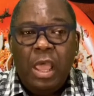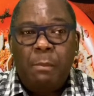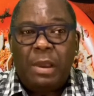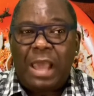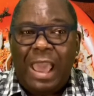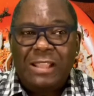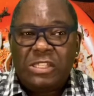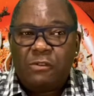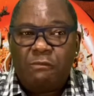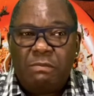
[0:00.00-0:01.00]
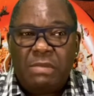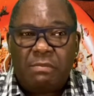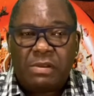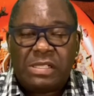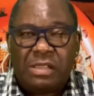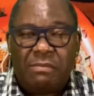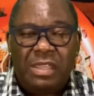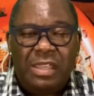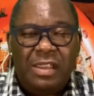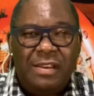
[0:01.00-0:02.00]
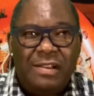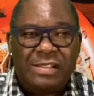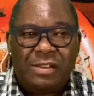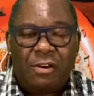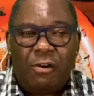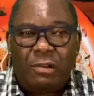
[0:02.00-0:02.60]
But I do remember some years ago,